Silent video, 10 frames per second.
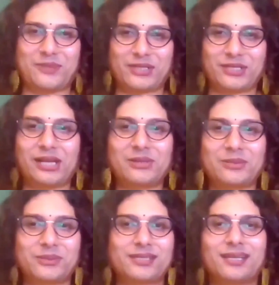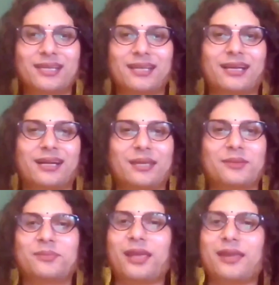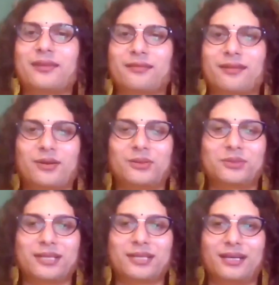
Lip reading: my childhood. I played around